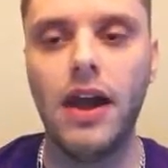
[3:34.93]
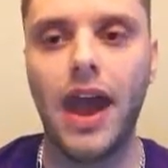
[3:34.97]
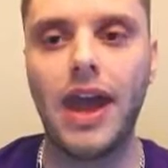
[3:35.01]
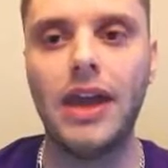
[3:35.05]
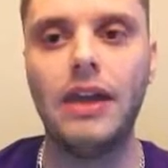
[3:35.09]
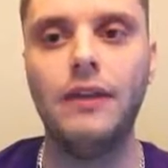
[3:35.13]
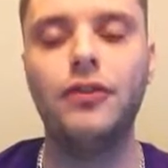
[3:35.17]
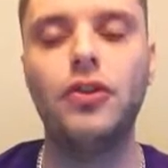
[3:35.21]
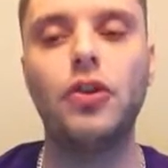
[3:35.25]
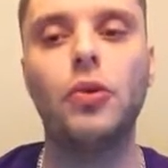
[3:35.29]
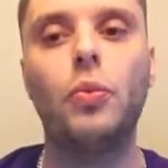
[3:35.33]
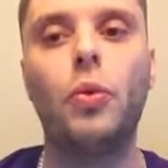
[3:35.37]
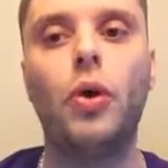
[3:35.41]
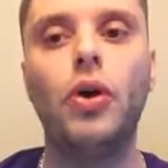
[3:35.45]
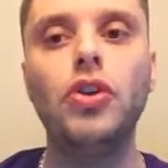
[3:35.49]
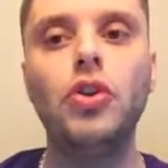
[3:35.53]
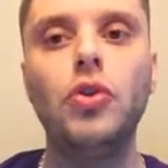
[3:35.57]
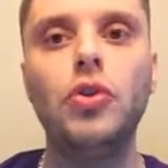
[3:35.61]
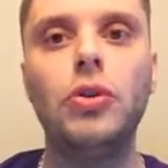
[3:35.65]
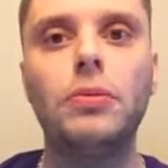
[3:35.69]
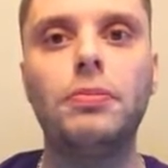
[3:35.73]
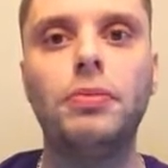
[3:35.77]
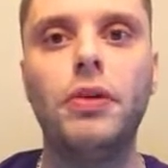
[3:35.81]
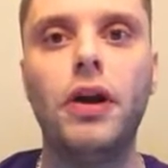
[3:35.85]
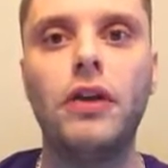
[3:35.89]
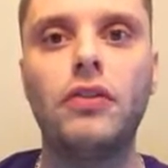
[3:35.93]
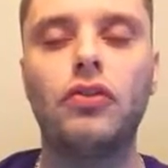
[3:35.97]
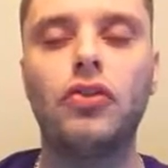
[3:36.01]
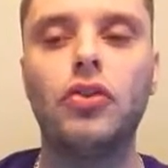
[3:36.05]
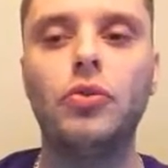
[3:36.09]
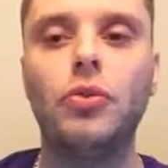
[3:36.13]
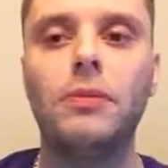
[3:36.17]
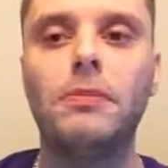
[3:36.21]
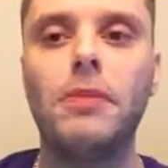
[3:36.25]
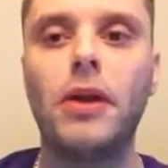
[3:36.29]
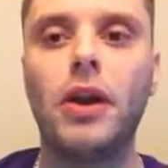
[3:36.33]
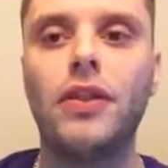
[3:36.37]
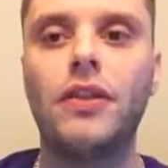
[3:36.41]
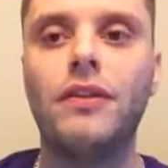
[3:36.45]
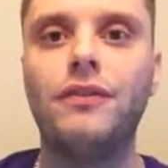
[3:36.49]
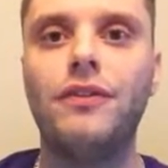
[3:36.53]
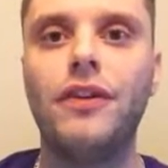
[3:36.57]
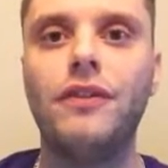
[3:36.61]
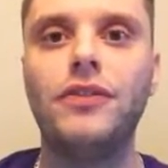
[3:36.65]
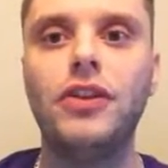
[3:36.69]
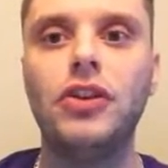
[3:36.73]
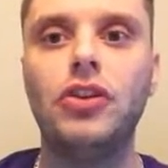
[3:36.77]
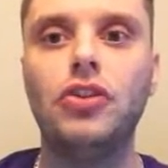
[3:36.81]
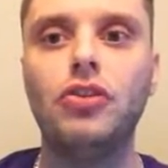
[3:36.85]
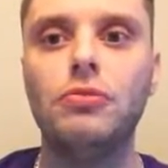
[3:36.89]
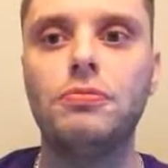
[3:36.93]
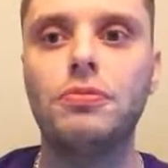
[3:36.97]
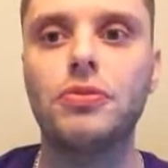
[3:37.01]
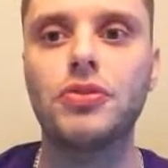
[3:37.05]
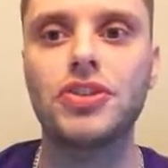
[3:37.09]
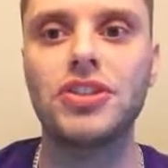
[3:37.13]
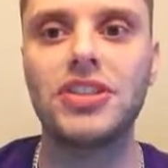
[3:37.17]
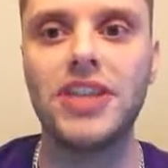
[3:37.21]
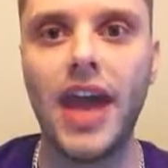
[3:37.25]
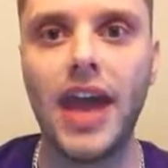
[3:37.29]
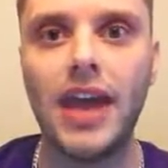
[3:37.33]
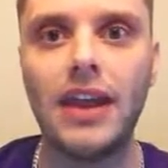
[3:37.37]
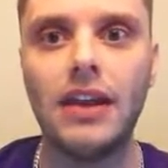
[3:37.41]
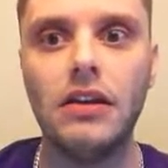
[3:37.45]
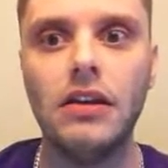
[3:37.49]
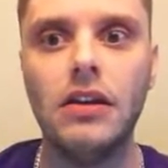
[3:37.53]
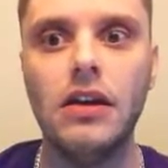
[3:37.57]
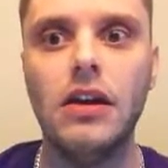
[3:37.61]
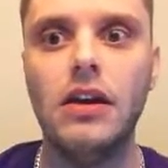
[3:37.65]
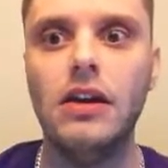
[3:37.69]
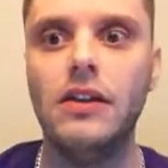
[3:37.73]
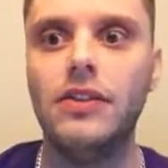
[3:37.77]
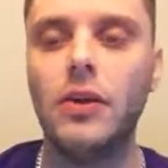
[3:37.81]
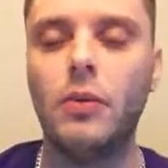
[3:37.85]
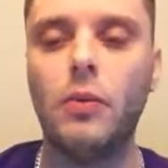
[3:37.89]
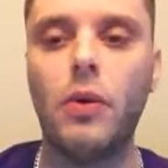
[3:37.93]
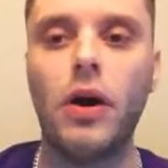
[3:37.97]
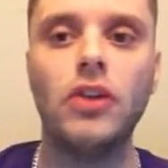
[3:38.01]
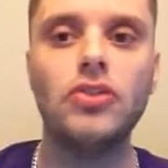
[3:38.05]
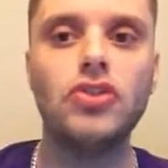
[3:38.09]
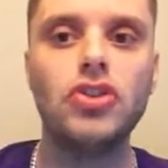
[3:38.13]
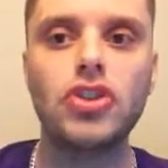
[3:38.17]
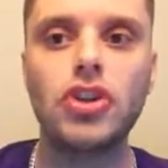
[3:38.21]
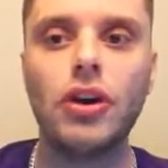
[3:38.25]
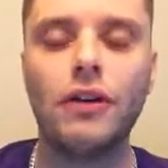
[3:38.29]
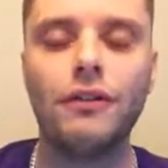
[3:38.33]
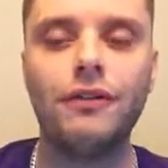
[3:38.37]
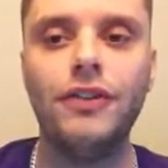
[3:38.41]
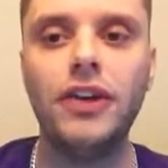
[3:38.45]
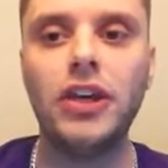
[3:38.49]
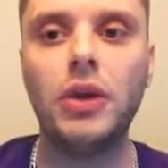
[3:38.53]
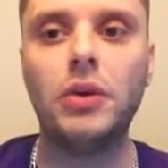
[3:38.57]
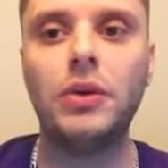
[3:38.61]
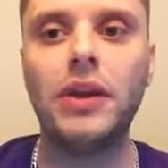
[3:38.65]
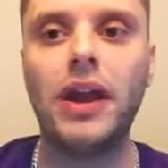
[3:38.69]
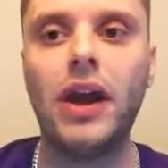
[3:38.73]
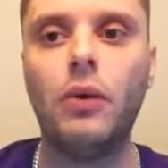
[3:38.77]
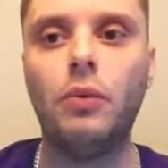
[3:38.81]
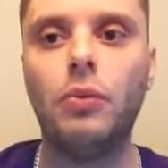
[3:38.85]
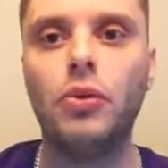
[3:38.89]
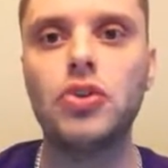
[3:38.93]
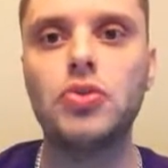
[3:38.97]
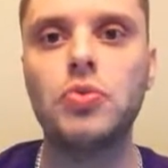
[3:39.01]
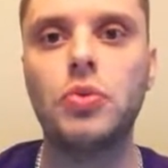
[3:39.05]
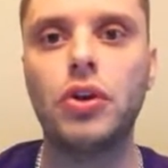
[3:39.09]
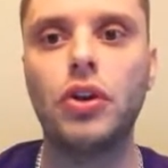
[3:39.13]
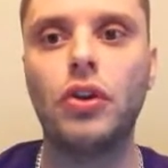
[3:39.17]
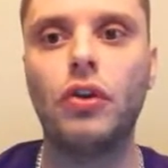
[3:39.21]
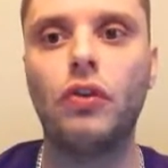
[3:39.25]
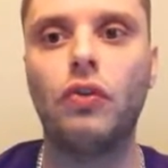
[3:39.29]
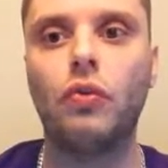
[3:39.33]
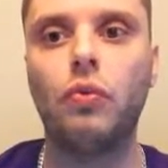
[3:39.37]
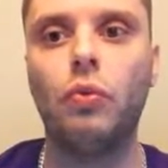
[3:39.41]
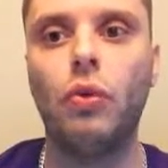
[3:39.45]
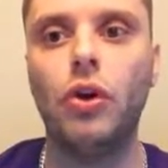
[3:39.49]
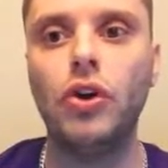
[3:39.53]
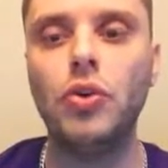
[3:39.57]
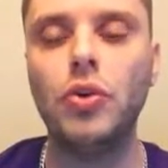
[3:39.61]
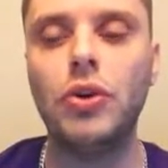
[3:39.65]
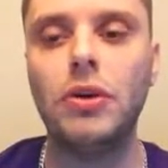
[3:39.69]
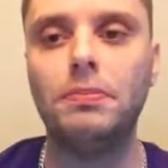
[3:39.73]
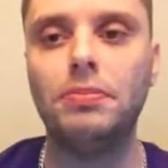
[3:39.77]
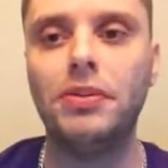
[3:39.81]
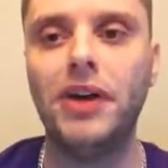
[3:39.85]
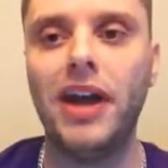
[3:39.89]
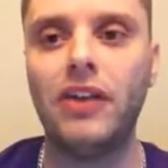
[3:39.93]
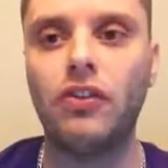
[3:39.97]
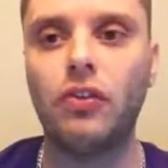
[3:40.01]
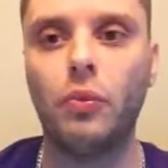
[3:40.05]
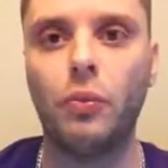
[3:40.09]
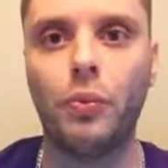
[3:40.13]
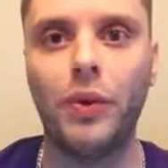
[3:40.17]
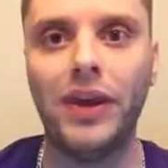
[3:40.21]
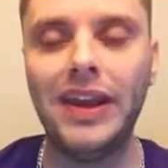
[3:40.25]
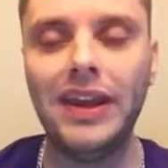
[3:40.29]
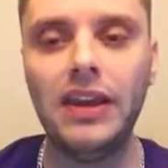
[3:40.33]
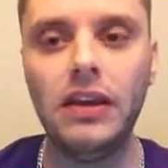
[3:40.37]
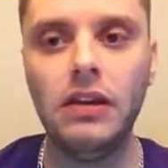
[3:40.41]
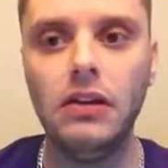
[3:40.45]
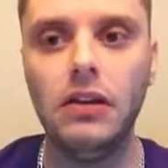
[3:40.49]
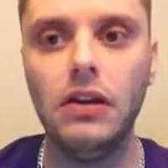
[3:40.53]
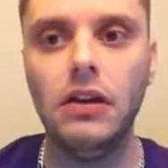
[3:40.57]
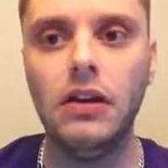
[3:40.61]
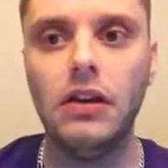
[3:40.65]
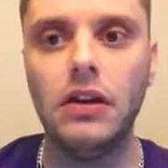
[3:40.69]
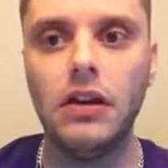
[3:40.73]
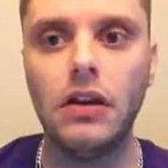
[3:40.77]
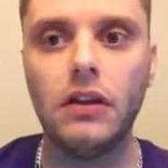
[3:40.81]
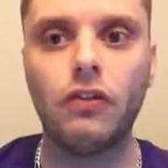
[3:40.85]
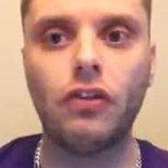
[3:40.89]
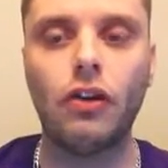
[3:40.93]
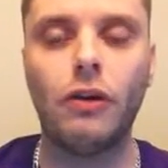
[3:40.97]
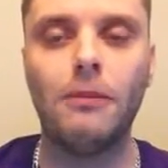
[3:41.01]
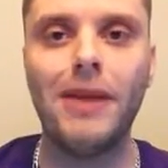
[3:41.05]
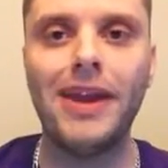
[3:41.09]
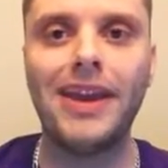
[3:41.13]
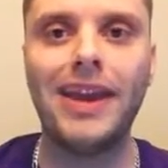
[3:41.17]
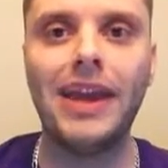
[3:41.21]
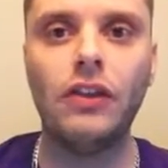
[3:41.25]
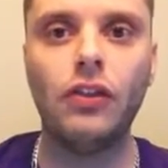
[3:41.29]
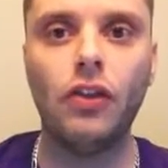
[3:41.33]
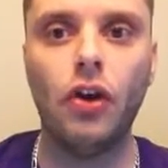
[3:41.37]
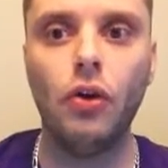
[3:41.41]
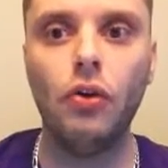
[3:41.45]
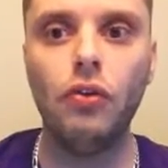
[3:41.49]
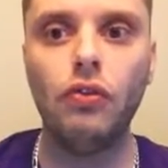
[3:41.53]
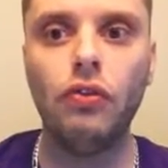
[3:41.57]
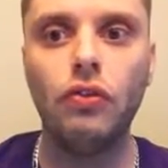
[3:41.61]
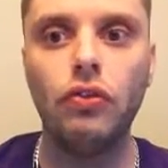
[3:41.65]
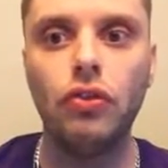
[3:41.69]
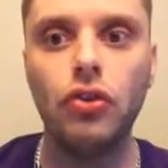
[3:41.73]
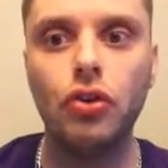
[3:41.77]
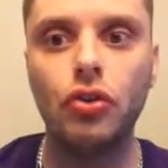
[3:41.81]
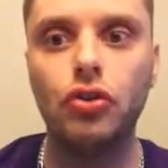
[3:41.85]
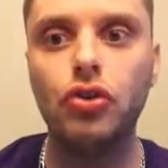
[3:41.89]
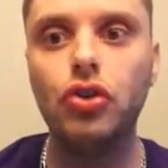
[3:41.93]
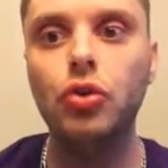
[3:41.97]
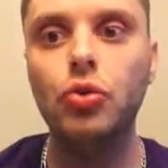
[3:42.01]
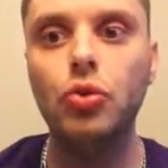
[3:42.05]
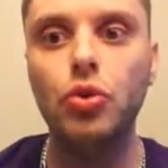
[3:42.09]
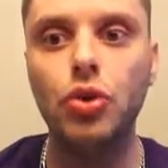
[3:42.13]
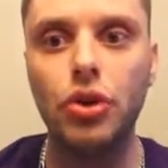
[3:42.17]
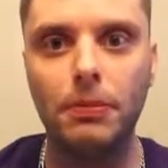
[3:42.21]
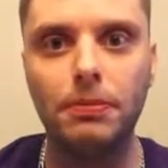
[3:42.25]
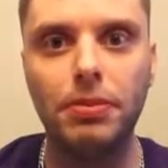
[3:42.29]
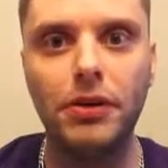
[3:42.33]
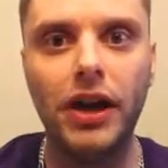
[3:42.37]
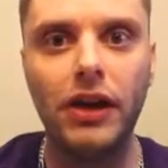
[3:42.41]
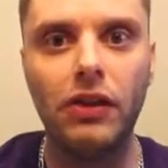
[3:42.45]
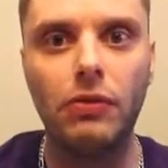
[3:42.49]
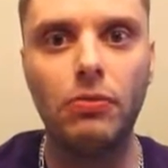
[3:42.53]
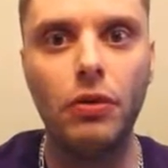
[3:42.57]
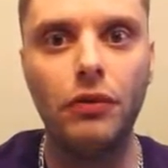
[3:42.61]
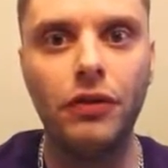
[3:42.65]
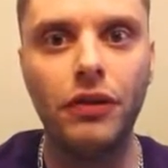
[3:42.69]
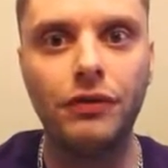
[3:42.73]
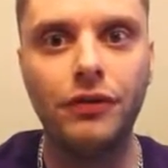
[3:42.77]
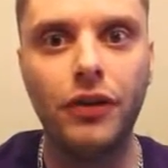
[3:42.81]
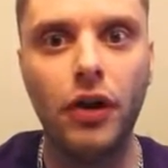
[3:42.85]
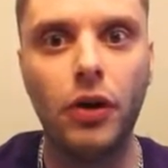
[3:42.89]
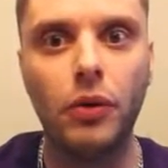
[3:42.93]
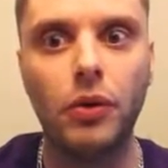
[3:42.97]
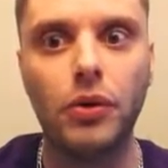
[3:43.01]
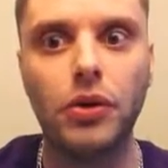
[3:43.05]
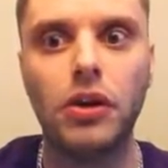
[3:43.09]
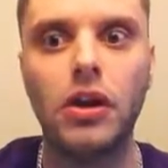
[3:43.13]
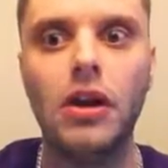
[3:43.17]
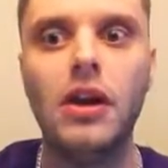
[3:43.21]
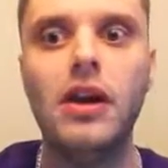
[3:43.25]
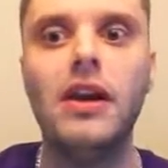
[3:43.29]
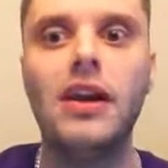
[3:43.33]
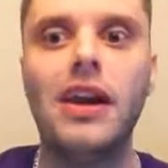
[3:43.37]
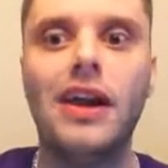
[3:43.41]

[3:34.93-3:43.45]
And if your 1-unit plays are doing better than 52%, then why don't you start figuring out which one of those 1-unit plays are winning and start making those your 2-unit plays moving forward,